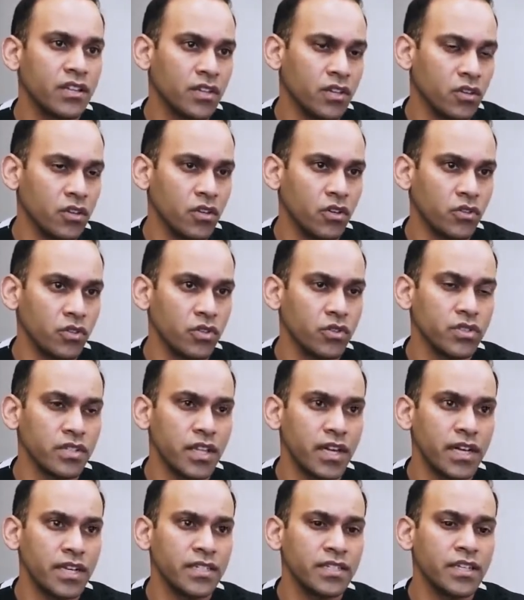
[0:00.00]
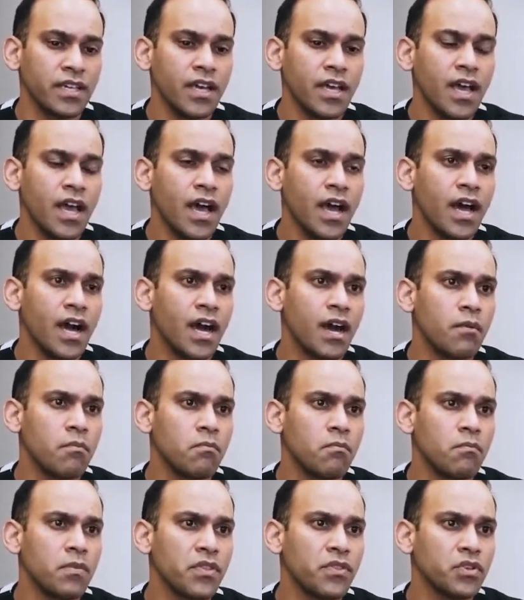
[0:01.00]
anything along those lines.
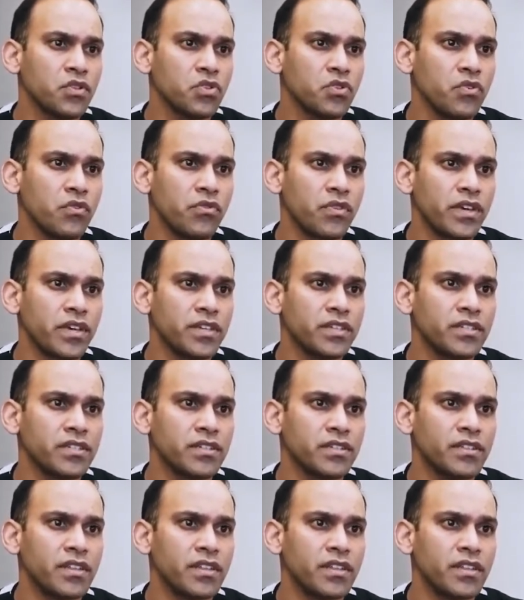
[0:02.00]
But the truth is